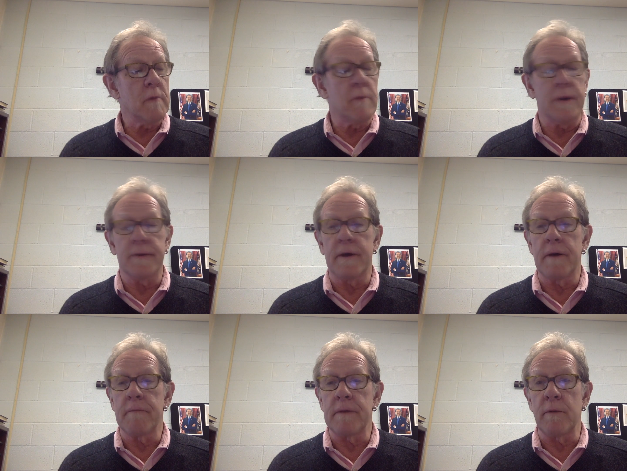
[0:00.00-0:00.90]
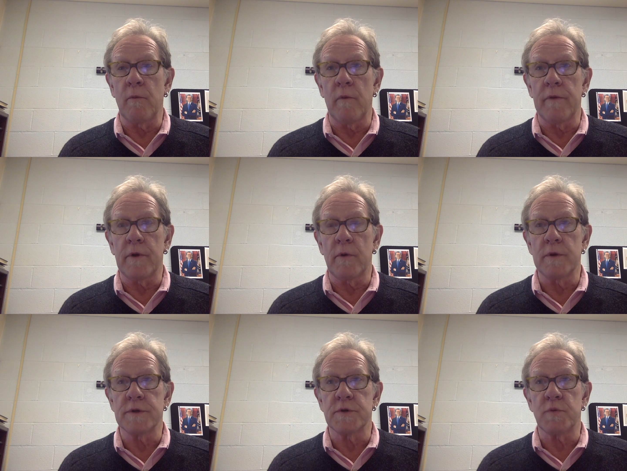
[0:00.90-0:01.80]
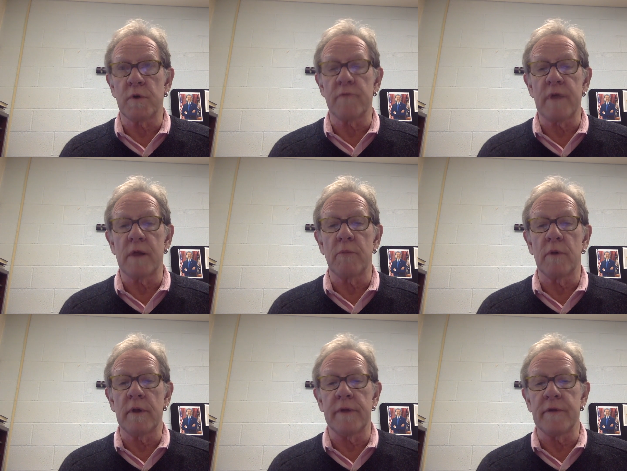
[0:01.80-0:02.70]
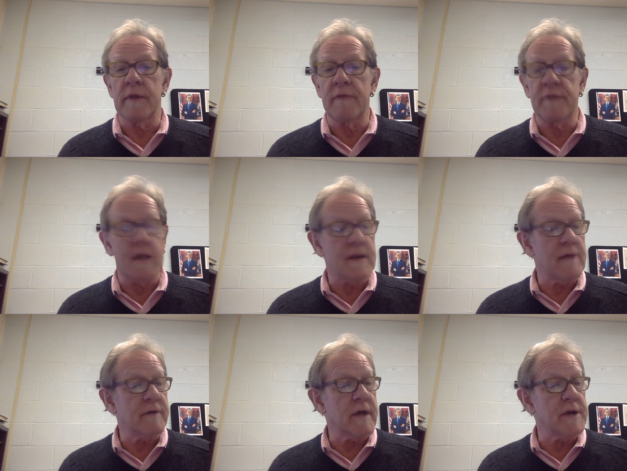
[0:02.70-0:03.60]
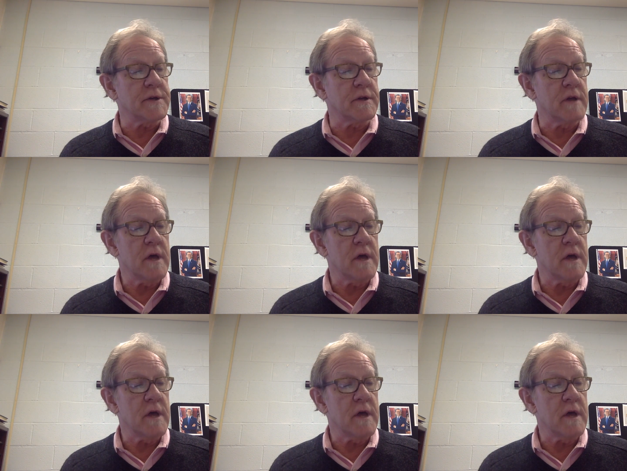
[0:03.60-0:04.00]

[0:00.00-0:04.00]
but the quizzes weren't available in the left-hand navigation.